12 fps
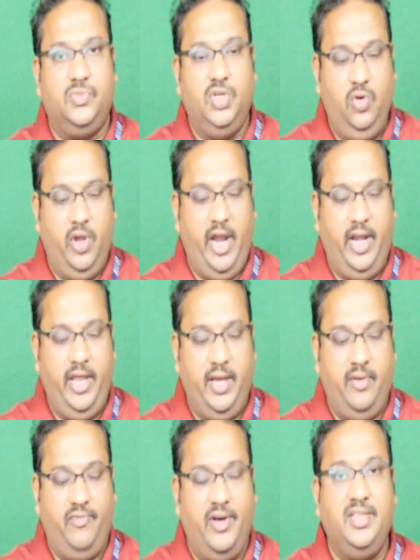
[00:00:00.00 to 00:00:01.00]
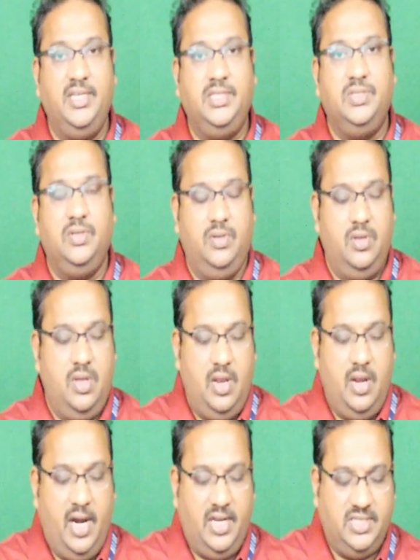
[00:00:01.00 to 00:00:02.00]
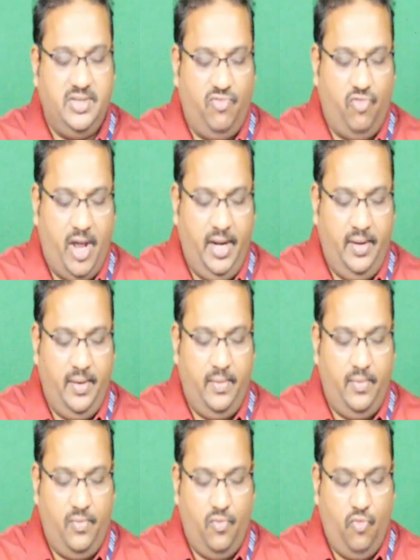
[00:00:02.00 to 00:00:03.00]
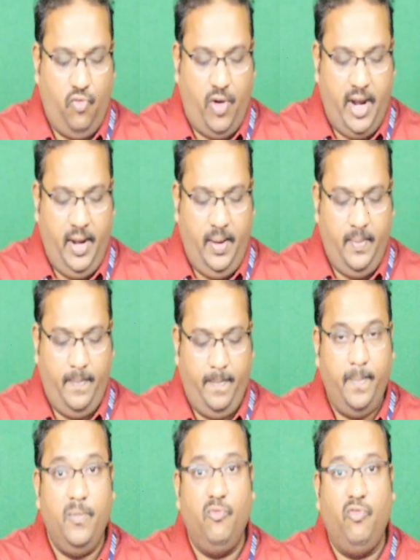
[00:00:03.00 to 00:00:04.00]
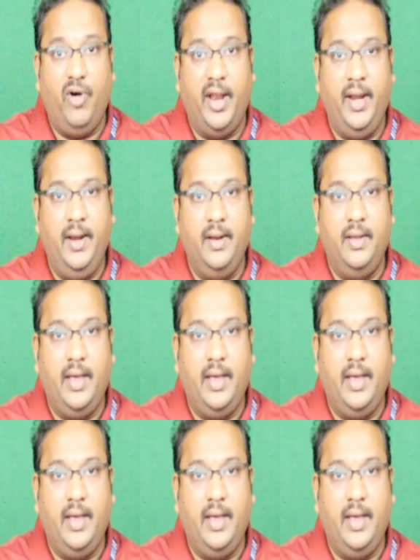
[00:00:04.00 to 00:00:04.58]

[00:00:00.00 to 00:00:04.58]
look at here. For this, let us say 1, 1, 1.